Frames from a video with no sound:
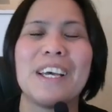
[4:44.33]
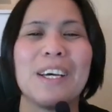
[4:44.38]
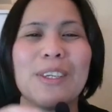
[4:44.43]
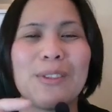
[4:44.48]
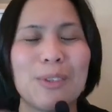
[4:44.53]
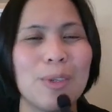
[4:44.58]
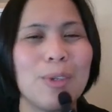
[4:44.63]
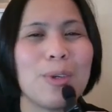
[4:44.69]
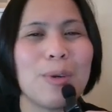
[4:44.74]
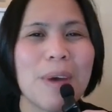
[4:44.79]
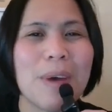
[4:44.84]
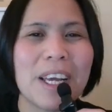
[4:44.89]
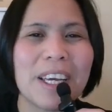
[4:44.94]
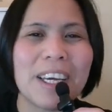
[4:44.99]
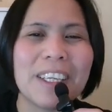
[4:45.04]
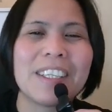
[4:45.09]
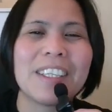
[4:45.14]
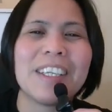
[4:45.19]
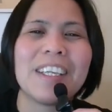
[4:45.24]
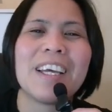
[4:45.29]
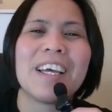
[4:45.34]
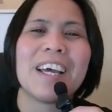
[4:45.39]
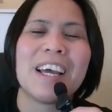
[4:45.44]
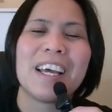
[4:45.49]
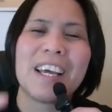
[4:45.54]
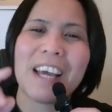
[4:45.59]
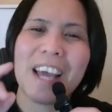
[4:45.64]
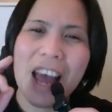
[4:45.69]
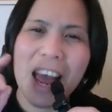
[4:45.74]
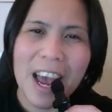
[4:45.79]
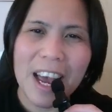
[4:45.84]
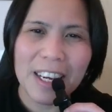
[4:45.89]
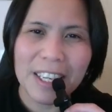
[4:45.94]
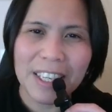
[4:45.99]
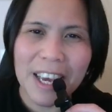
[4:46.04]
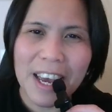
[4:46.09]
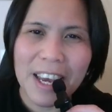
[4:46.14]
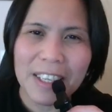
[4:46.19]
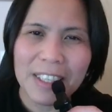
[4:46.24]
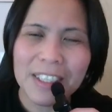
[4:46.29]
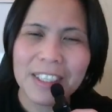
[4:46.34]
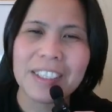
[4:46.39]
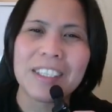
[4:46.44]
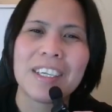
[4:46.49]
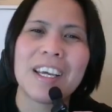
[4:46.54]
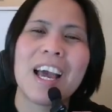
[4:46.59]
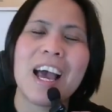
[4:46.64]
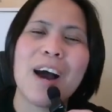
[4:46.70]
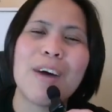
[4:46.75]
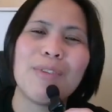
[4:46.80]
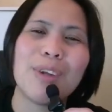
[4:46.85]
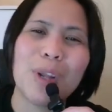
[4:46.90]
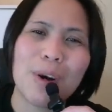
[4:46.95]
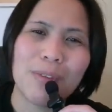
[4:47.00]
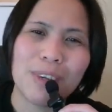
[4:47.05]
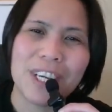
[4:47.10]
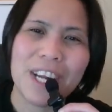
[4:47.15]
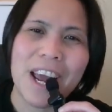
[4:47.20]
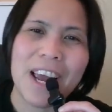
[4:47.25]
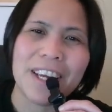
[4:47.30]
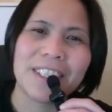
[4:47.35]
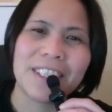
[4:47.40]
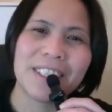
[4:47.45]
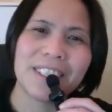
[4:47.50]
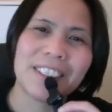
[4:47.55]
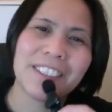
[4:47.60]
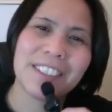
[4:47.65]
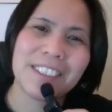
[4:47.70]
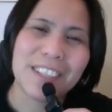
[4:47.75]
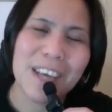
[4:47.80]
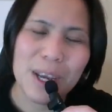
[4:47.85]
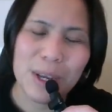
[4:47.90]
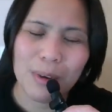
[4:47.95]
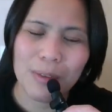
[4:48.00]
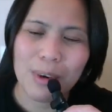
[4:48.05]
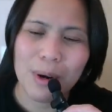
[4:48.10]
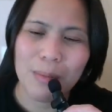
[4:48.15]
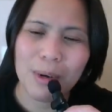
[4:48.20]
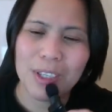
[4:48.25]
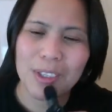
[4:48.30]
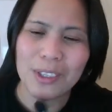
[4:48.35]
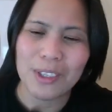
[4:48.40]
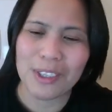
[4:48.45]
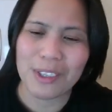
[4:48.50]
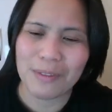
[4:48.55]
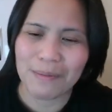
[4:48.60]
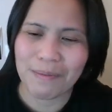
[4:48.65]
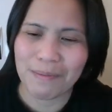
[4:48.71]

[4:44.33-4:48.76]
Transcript: until you make it. And again, have a lovely day. Thank you very much.